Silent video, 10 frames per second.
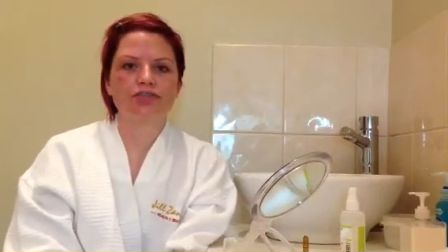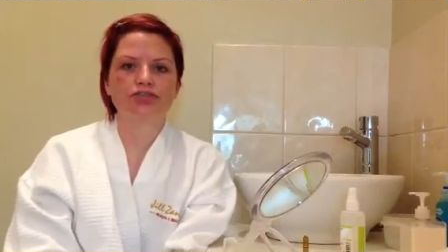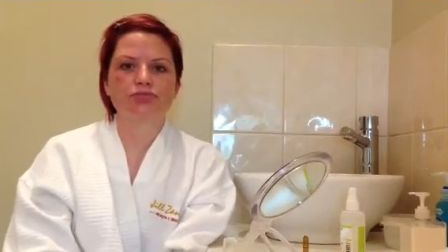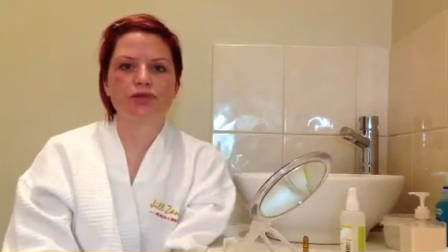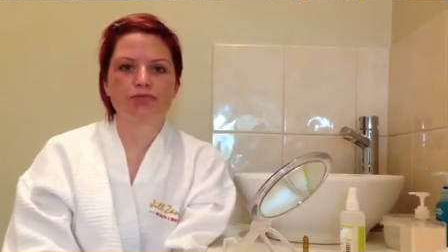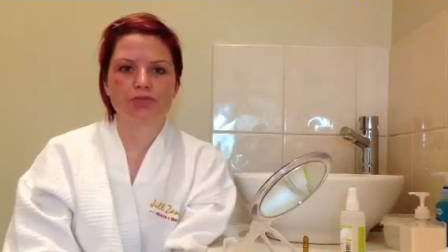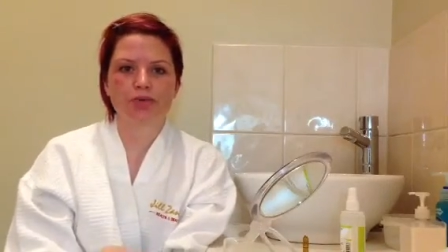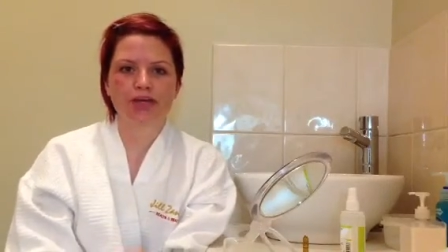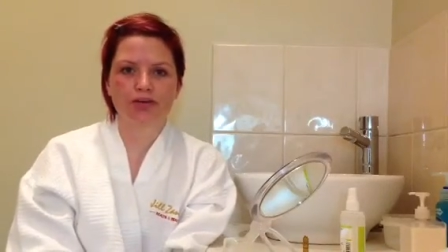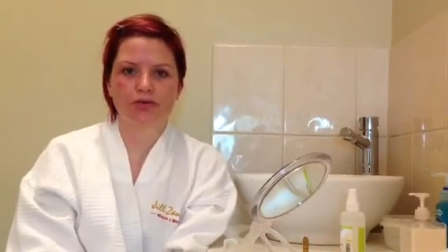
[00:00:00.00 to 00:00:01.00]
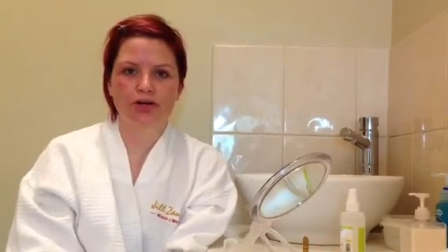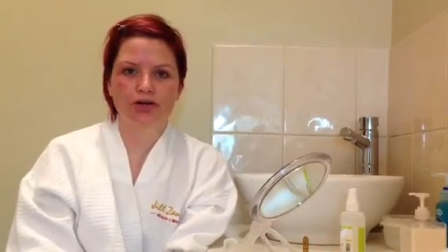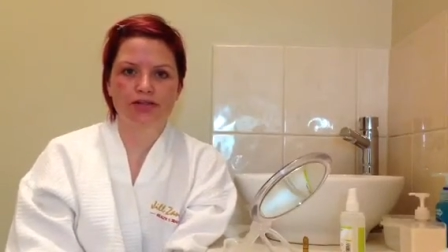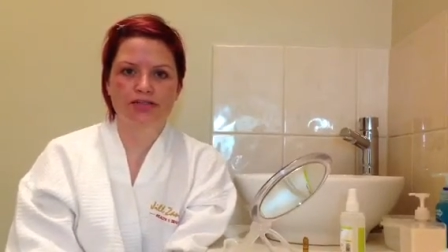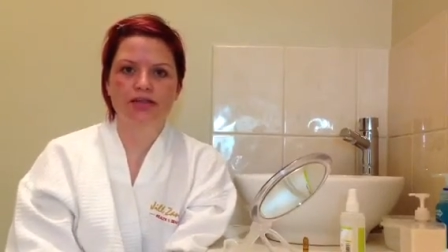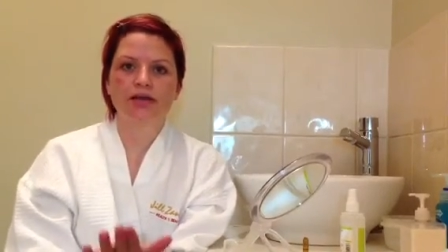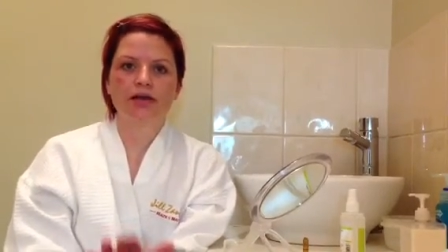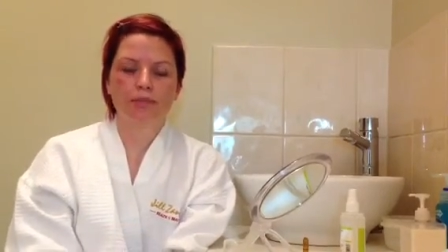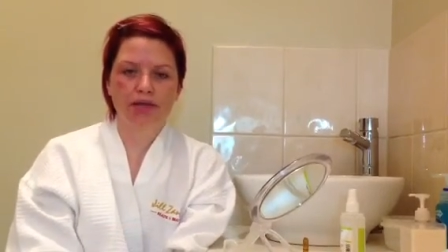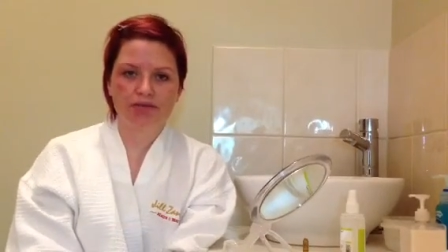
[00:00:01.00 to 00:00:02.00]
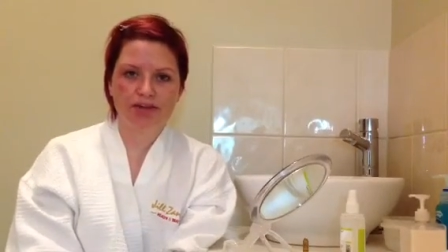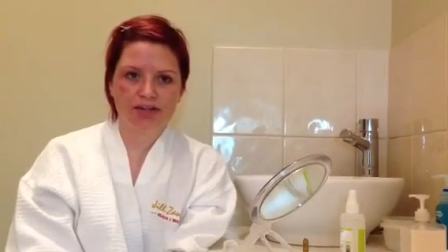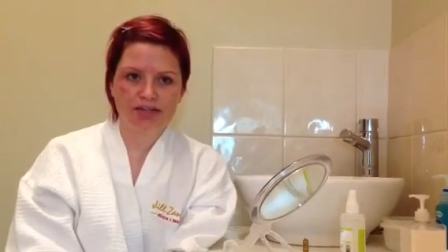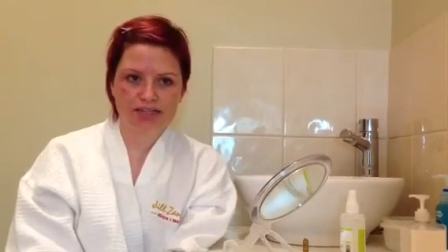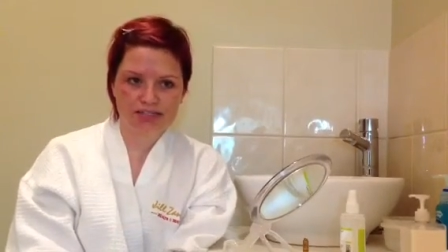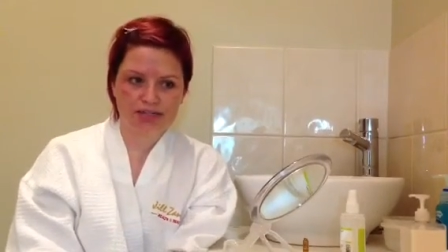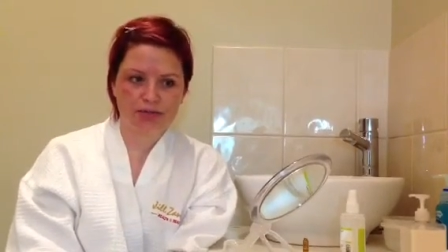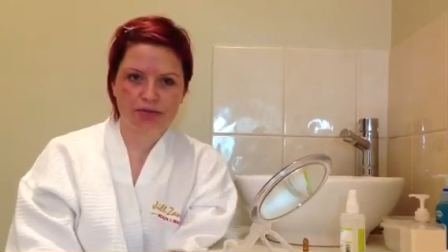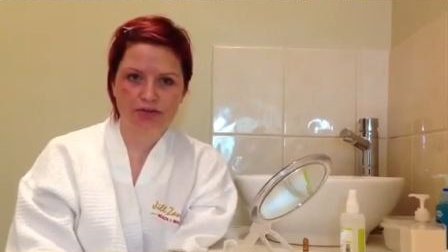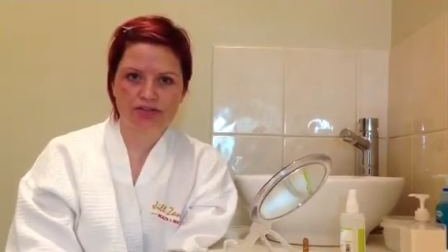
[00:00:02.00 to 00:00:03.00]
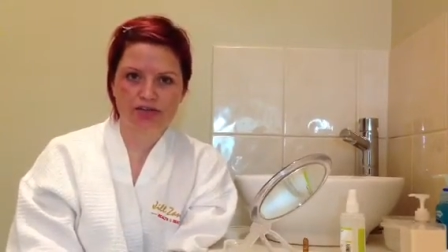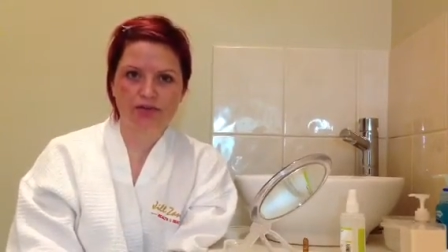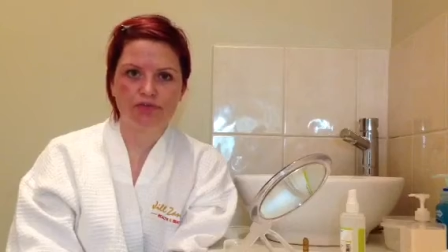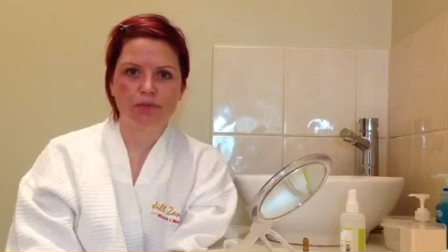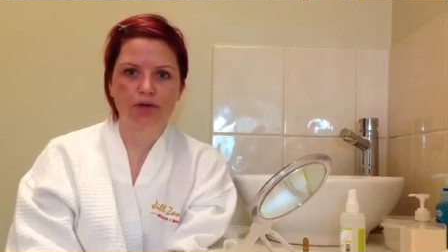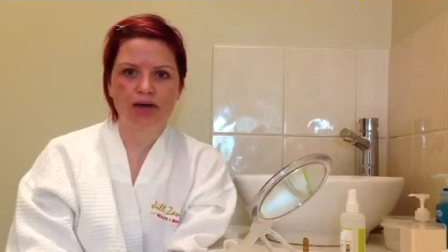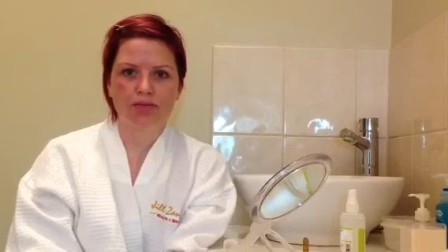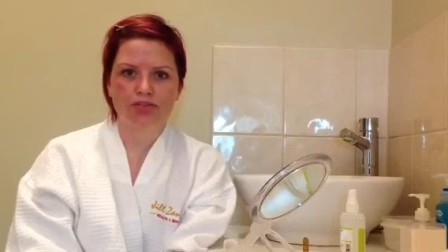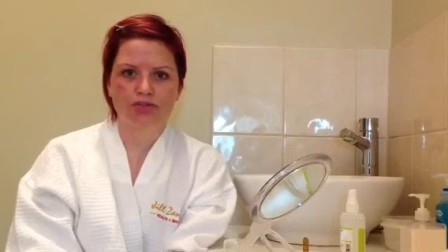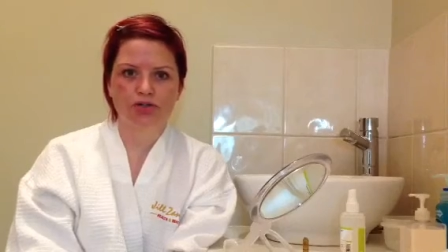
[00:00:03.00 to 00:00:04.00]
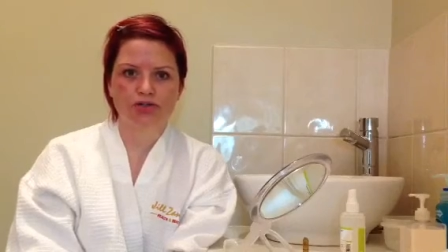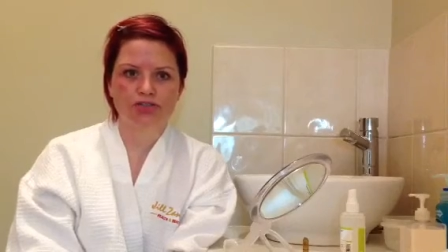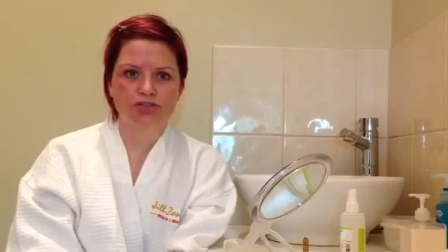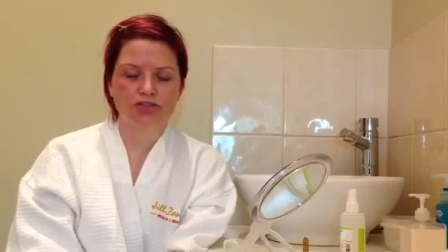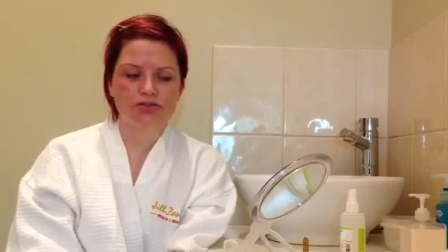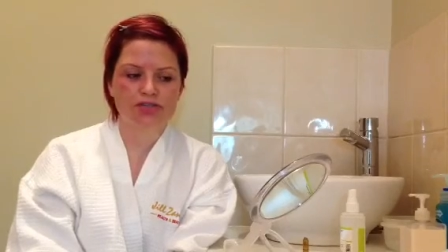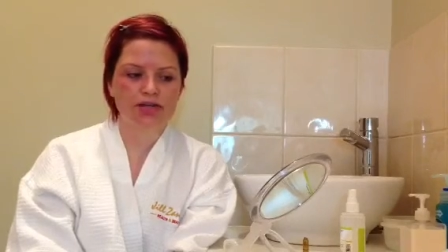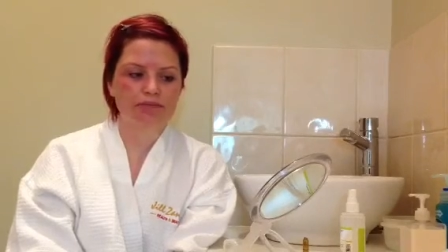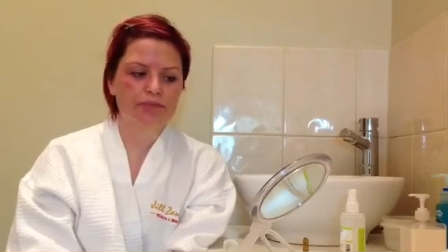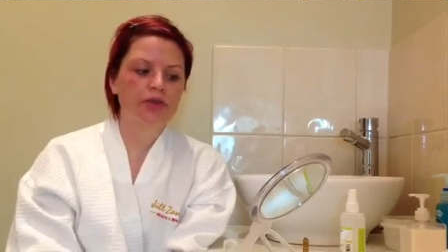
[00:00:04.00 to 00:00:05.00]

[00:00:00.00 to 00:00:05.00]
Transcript: Just remember to pick your nights, be realistic with yourself on how much you're going to use it,